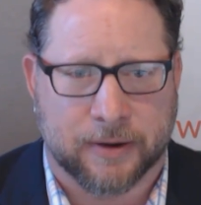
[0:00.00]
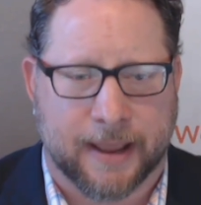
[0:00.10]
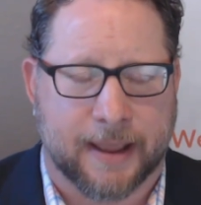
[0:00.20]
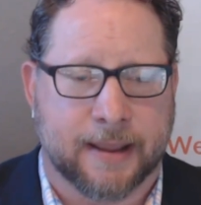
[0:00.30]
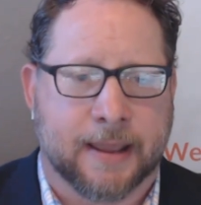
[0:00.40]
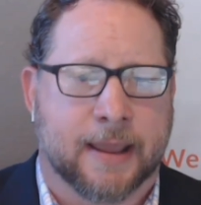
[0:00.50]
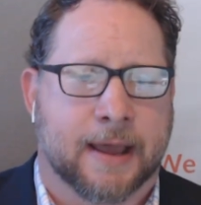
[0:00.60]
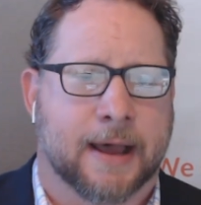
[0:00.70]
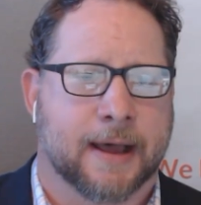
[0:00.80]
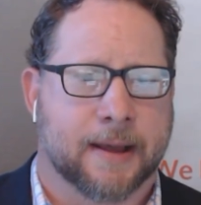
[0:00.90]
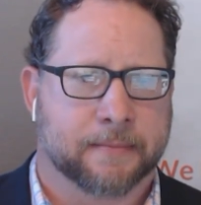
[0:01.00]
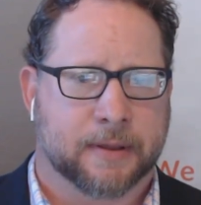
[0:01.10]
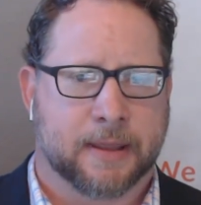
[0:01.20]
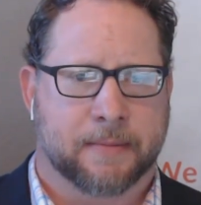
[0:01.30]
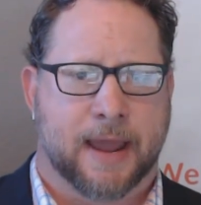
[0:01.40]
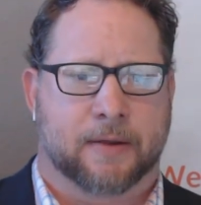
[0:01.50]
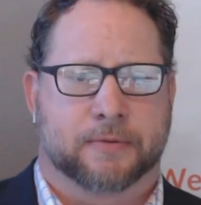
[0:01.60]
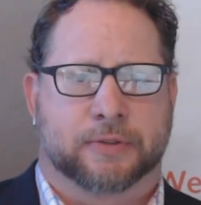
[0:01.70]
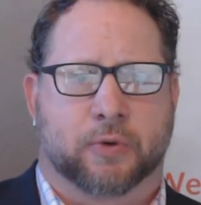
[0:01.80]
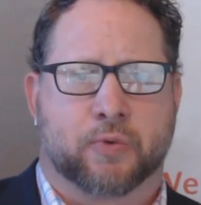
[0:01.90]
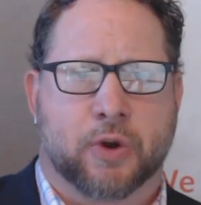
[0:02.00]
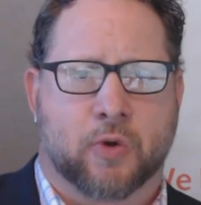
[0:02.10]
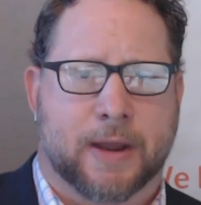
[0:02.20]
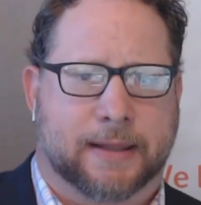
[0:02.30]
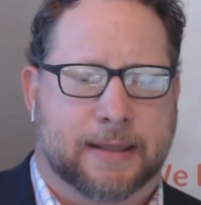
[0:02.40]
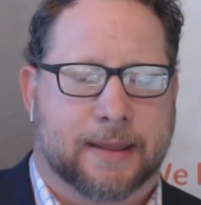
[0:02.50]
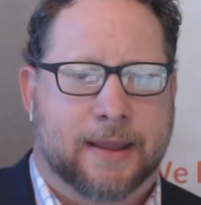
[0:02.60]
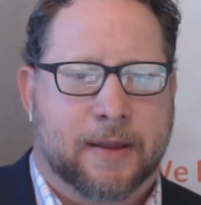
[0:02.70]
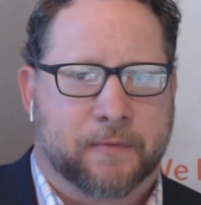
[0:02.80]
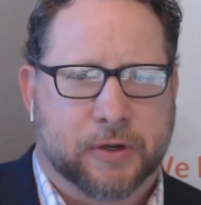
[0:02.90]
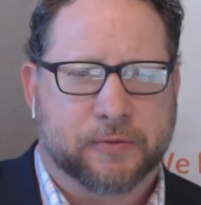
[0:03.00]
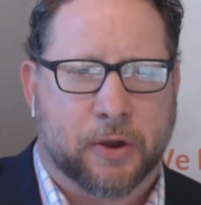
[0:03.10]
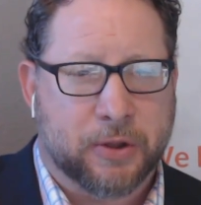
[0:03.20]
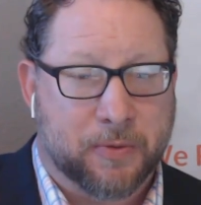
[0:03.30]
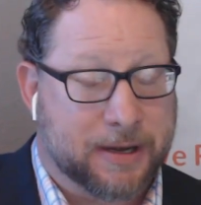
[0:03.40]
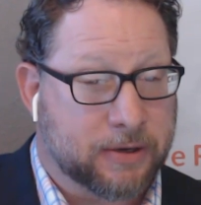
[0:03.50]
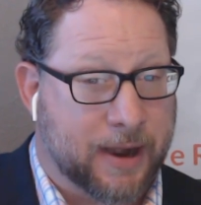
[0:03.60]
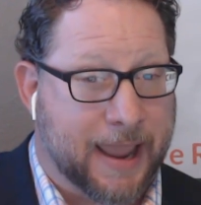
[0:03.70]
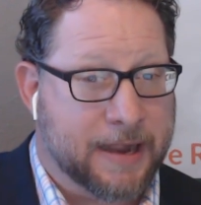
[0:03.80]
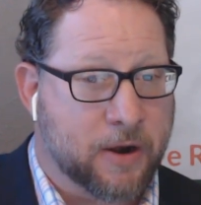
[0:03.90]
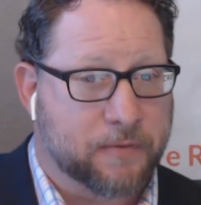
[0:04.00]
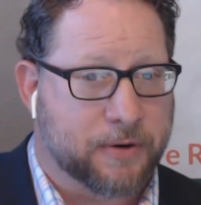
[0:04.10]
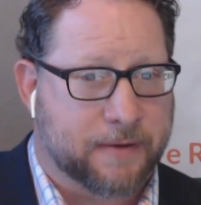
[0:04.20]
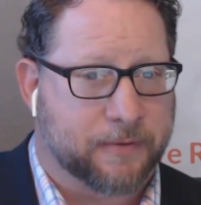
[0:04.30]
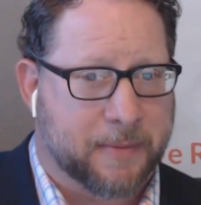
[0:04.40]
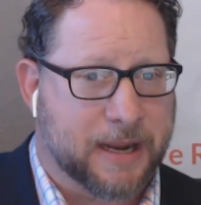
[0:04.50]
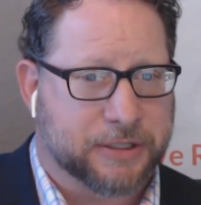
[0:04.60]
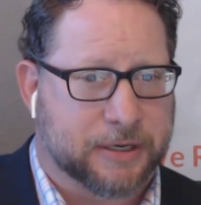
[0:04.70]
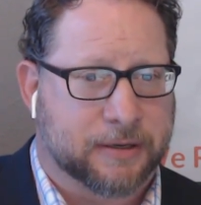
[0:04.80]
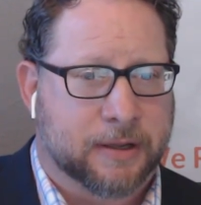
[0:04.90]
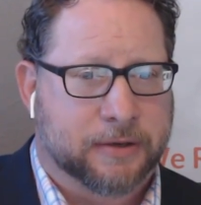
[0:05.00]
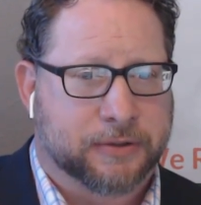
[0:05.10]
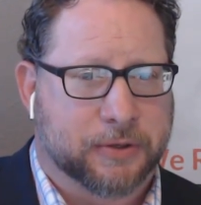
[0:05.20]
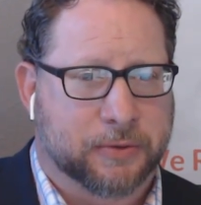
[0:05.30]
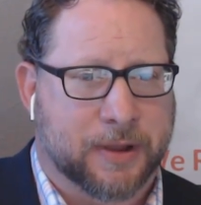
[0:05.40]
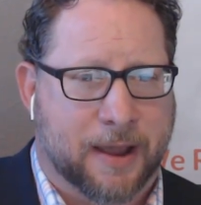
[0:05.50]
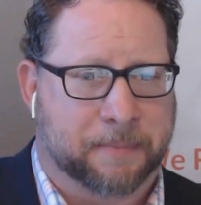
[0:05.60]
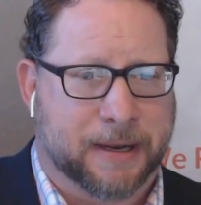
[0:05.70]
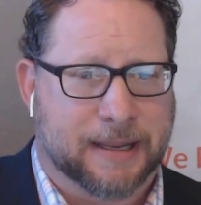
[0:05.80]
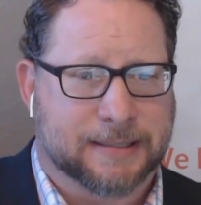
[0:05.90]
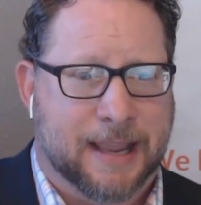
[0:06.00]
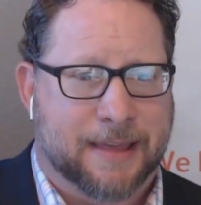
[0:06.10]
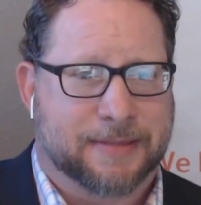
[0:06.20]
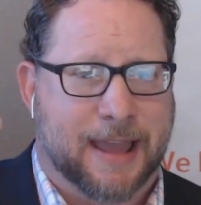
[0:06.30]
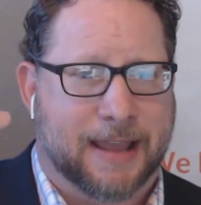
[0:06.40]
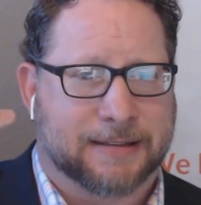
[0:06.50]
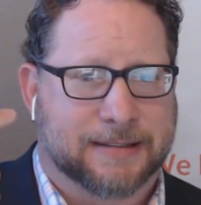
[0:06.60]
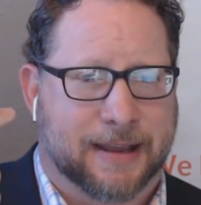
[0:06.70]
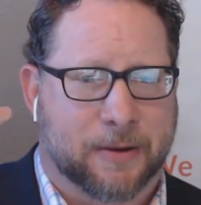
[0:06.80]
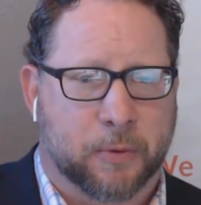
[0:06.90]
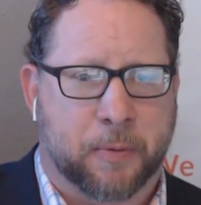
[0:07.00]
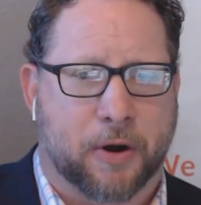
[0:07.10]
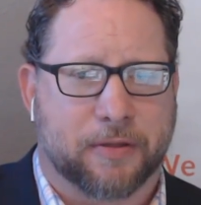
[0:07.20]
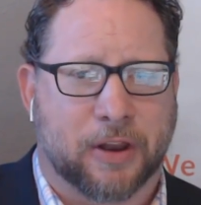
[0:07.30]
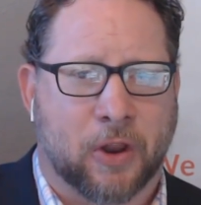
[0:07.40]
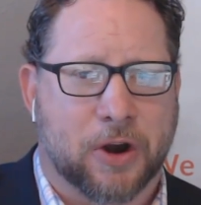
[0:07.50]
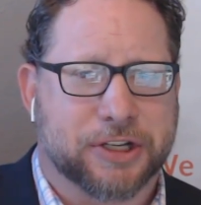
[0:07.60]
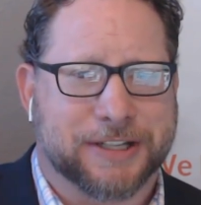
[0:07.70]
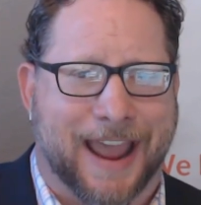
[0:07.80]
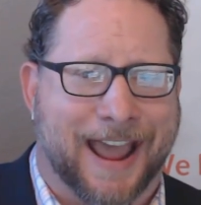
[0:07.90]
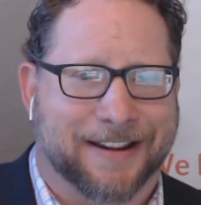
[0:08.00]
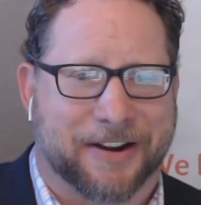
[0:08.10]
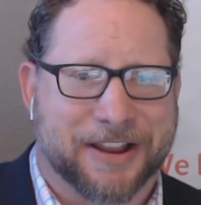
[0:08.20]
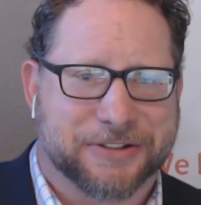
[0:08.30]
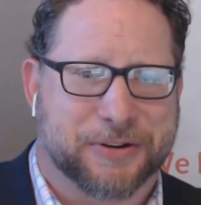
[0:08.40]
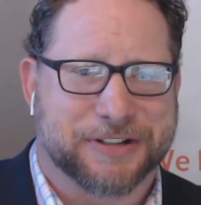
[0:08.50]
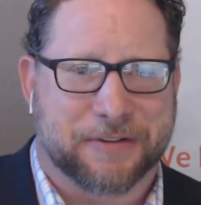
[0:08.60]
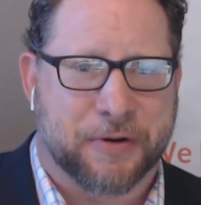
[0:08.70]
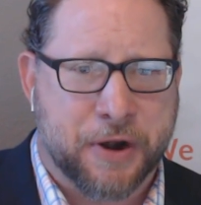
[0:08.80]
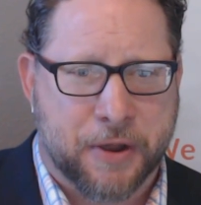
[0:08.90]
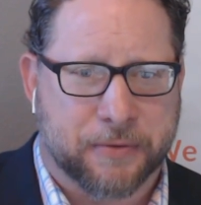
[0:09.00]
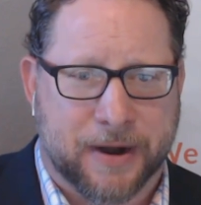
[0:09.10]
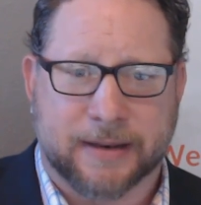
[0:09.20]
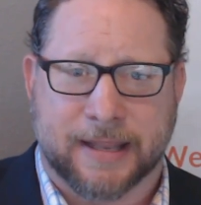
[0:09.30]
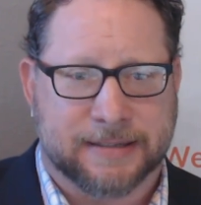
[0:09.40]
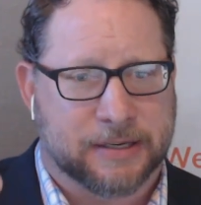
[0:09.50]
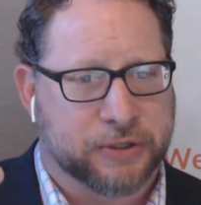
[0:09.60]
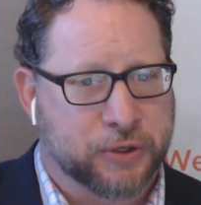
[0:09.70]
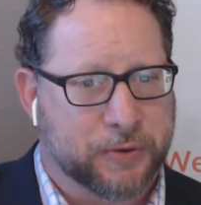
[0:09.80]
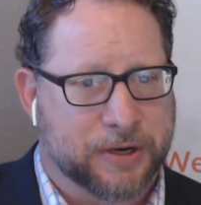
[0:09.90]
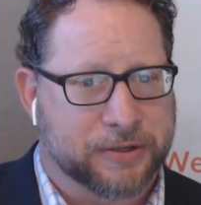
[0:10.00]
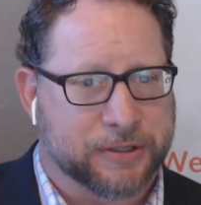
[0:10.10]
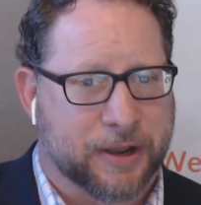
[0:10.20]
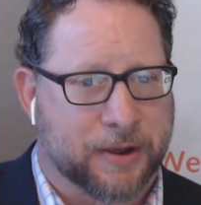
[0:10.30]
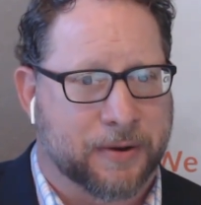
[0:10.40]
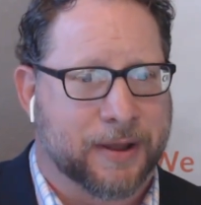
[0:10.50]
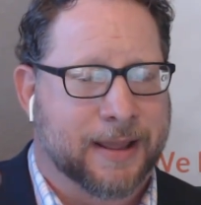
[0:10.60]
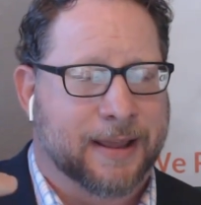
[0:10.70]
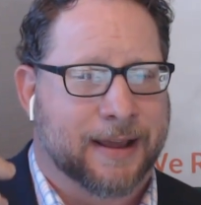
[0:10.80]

Okay, coming out. So real quickly, first of all, you're handing over your information to companies that were part of the largest hack our history's ever known. Right, less than 2 years ago.